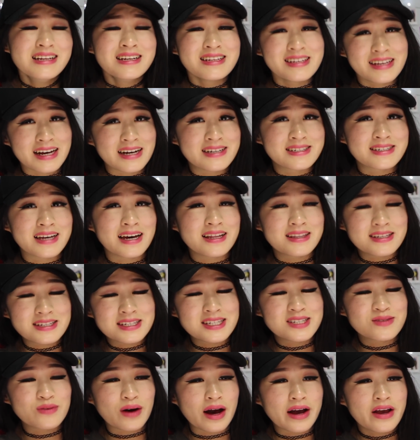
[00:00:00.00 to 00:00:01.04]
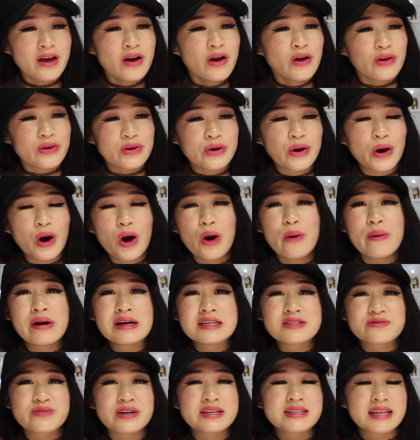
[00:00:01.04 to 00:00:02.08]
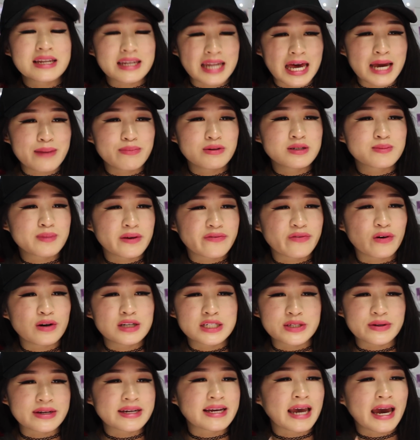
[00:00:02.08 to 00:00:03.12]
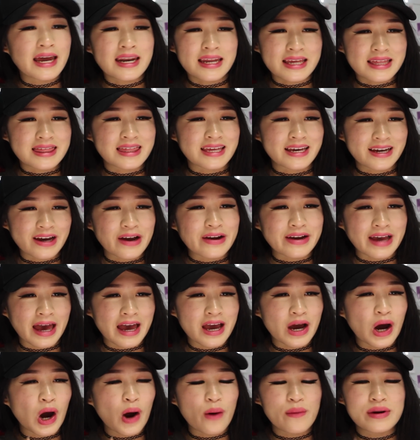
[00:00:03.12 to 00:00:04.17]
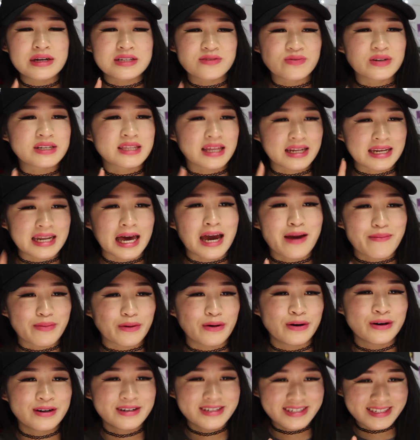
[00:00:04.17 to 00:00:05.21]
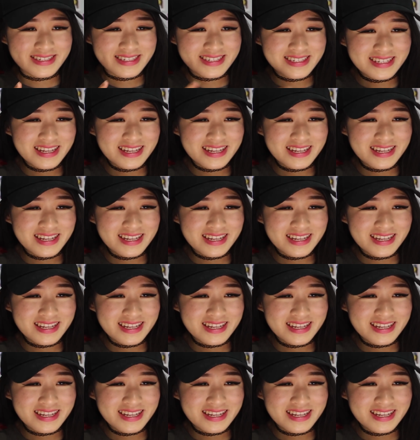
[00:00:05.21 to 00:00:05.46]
yes, and this is why you always read the labels before doing anything, okay? Always read the labels.